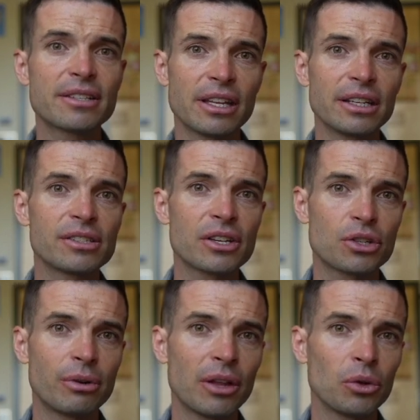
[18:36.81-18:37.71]
that exist
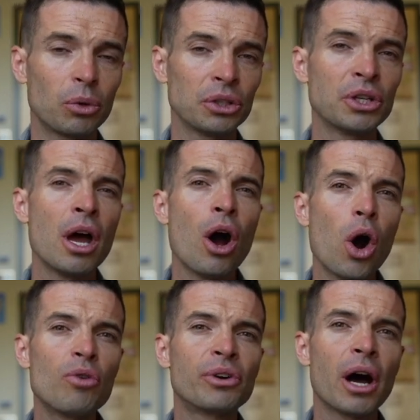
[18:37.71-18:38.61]
around the world,
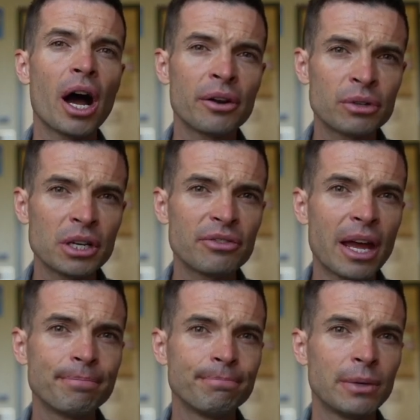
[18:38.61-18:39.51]
over 100 of them